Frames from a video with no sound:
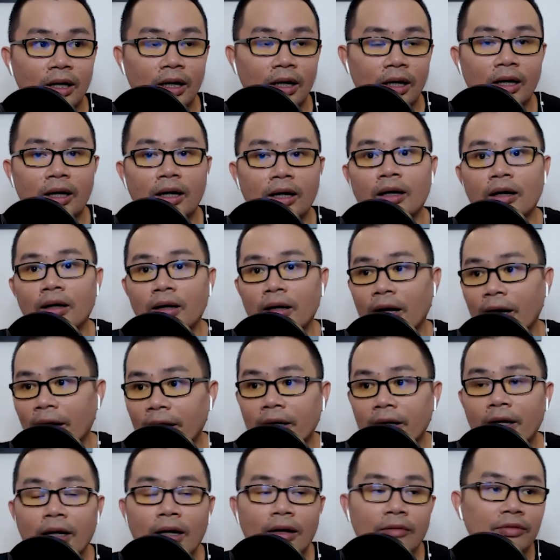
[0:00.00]
And
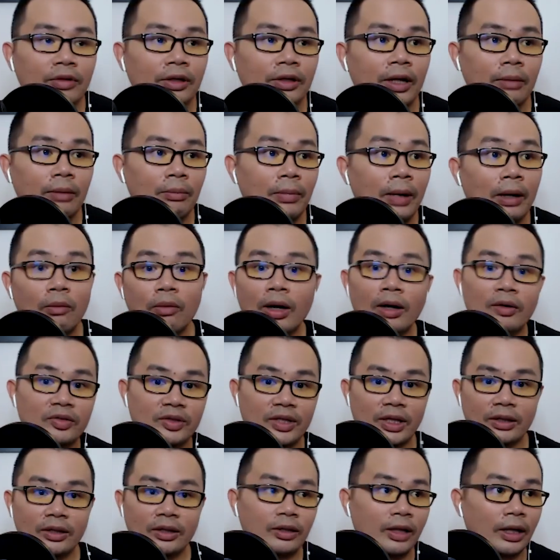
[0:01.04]
then after that, my wife
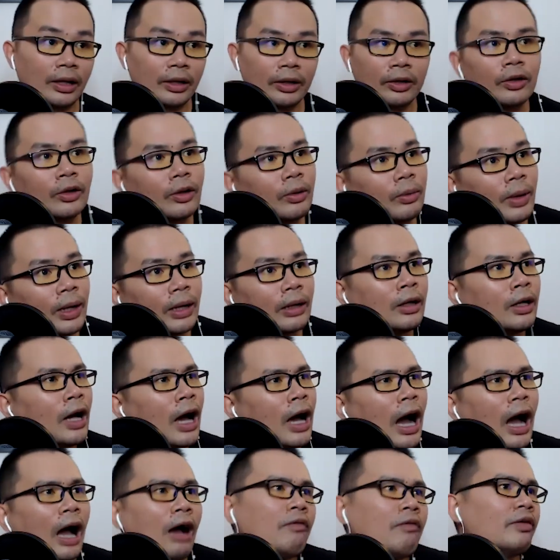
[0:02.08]
started like, you know what?
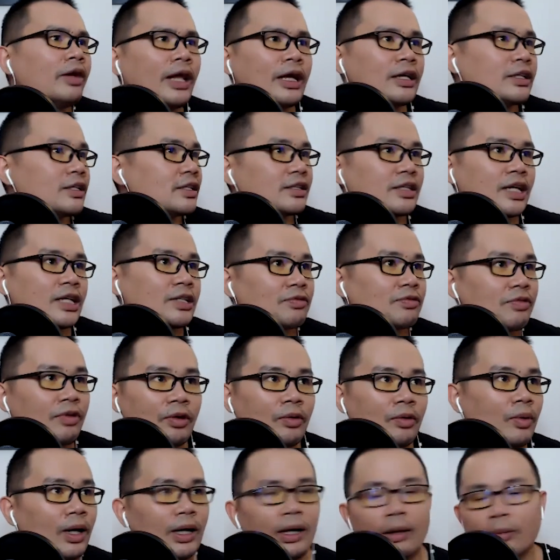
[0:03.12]
I haven't exercised for a
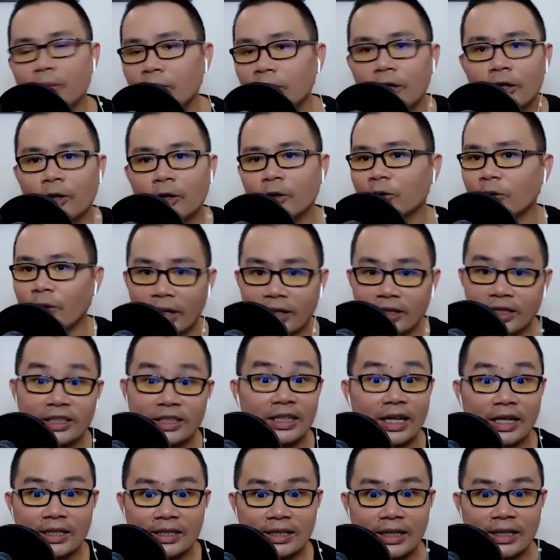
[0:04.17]
while. I'm going to go to
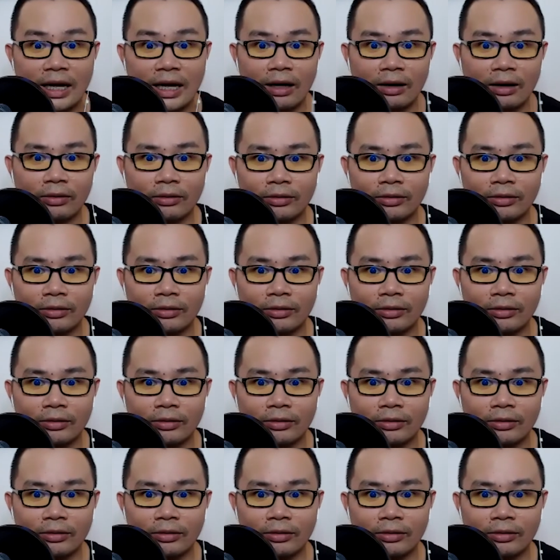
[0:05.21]
exercise now.